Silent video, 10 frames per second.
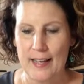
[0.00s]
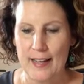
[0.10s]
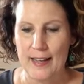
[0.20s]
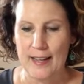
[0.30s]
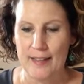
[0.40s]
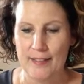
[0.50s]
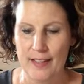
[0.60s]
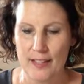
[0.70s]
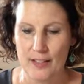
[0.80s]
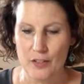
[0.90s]
And
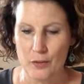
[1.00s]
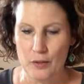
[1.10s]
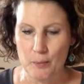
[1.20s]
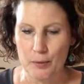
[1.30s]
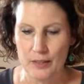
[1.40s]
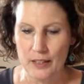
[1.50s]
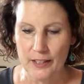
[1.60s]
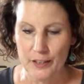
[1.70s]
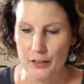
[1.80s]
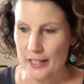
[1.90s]
then you can put the
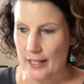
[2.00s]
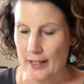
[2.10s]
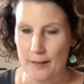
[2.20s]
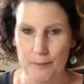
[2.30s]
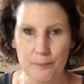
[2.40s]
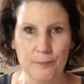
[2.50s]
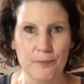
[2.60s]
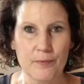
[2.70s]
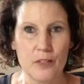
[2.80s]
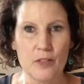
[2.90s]
glitter in.
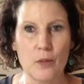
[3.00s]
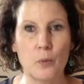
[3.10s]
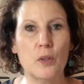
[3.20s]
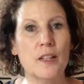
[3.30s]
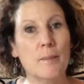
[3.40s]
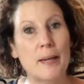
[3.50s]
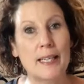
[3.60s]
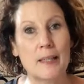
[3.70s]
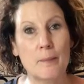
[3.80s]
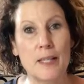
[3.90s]
So we'll come
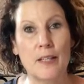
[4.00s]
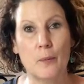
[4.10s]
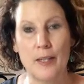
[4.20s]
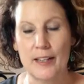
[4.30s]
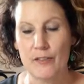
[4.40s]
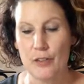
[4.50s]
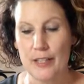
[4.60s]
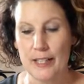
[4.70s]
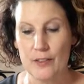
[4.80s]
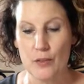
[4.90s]
back in a minute whenever
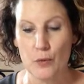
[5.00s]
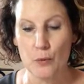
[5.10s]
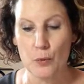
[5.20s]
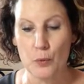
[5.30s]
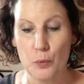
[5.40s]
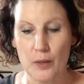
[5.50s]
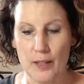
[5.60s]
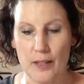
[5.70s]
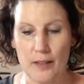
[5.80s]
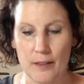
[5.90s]
it's through
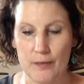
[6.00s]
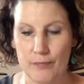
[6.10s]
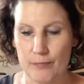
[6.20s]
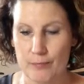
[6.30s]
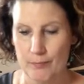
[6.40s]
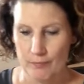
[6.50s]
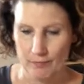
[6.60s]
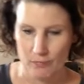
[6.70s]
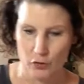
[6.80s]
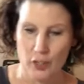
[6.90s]

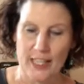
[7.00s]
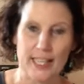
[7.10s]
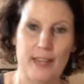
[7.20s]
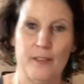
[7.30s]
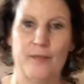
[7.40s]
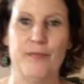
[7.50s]
draining out.